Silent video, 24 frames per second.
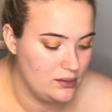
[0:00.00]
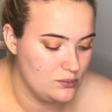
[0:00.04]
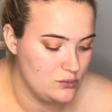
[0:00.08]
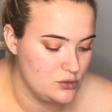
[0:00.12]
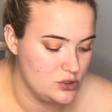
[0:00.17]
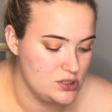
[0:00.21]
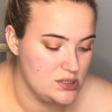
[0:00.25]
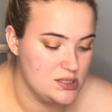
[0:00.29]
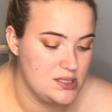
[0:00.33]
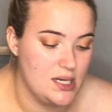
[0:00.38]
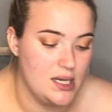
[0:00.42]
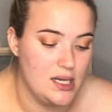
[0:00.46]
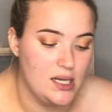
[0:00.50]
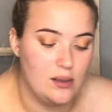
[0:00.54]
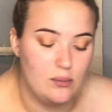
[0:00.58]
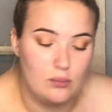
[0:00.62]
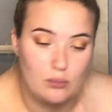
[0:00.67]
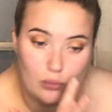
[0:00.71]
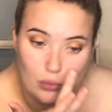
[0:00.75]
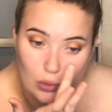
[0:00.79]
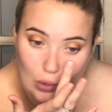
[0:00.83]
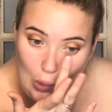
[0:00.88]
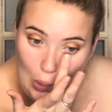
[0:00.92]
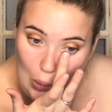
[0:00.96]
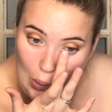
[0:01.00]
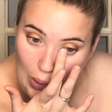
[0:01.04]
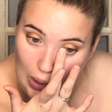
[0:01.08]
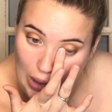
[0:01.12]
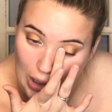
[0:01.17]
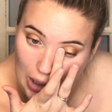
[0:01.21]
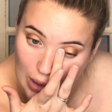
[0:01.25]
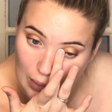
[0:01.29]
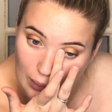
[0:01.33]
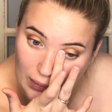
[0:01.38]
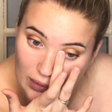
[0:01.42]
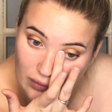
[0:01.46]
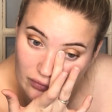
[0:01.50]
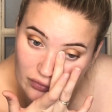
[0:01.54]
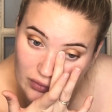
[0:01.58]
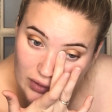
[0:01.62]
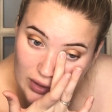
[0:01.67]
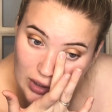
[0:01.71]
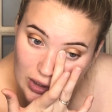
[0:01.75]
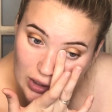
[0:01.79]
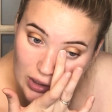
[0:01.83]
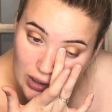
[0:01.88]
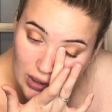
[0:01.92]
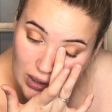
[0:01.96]
I'm just taking more Aura on my
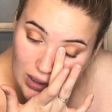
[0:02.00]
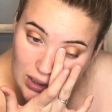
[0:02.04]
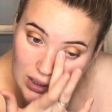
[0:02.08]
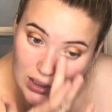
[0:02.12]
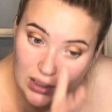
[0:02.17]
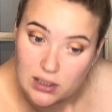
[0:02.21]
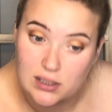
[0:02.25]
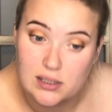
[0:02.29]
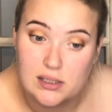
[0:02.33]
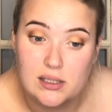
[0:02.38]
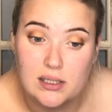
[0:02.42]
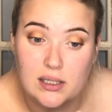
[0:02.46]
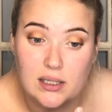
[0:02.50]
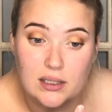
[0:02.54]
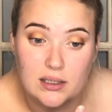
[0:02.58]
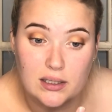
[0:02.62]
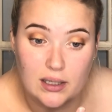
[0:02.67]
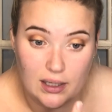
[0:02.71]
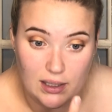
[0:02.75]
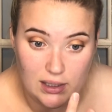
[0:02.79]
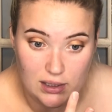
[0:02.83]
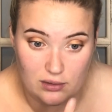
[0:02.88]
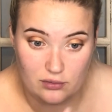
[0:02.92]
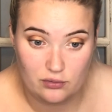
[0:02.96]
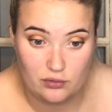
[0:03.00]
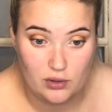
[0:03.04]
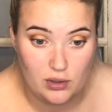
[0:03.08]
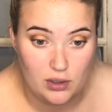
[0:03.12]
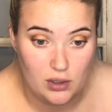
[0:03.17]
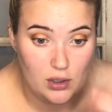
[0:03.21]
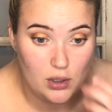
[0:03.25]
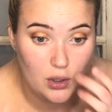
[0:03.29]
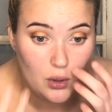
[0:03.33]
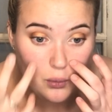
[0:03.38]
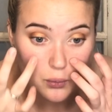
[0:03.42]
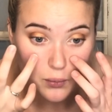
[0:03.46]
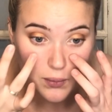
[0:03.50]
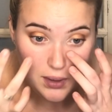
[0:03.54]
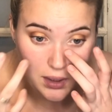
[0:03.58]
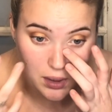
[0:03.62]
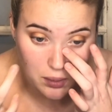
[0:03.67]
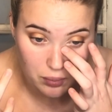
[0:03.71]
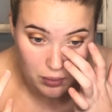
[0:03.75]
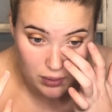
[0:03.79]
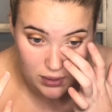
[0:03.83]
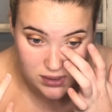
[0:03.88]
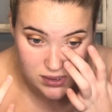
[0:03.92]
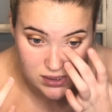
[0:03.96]
finger, and I did kind of really
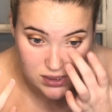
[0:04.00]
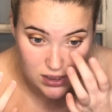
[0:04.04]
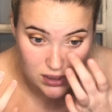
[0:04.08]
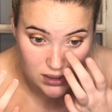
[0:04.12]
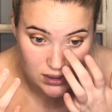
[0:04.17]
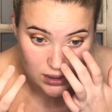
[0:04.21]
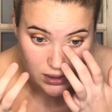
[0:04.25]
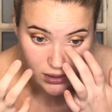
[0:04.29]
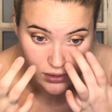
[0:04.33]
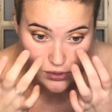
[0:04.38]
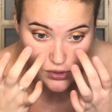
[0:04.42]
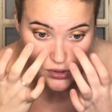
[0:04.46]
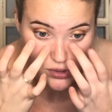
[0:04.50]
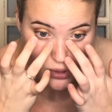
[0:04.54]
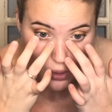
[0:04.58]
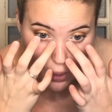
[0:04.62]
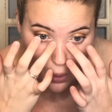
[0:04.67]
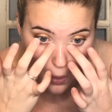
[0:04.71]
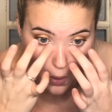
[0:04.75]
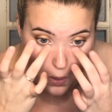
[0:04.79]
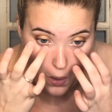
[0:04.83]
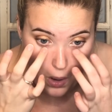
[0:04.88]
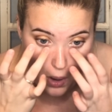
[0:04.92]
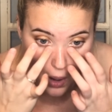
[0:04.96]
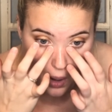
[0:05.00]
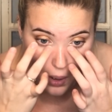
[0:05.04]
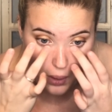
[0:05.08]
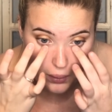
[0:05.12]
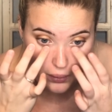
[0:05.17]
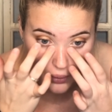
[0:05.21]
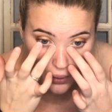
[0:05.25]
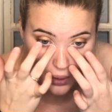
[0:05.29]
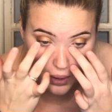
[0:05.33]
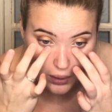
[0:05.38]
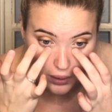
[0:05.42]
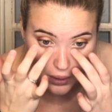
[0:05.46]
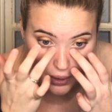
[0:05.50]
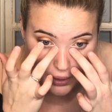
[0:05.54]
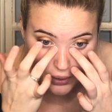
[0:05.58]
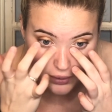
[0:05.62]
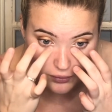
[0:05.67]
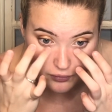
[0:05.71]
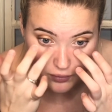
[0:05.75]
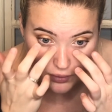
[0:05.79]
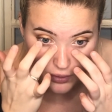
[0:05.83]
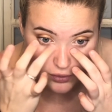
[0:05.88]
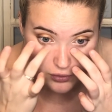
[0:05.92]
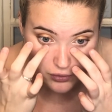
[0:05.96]
press it in there, so I got
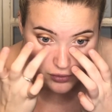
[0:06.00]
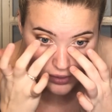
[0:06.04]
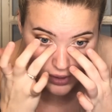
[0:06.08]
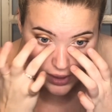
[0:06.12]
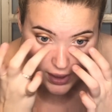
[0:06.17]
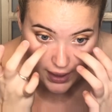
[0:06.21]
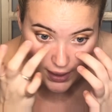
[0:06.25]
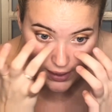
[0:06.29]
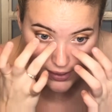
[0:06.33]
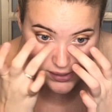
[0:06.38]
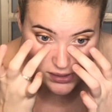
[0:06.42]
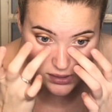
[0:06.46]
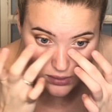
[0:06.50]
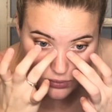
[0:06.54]
kind of under the eyes.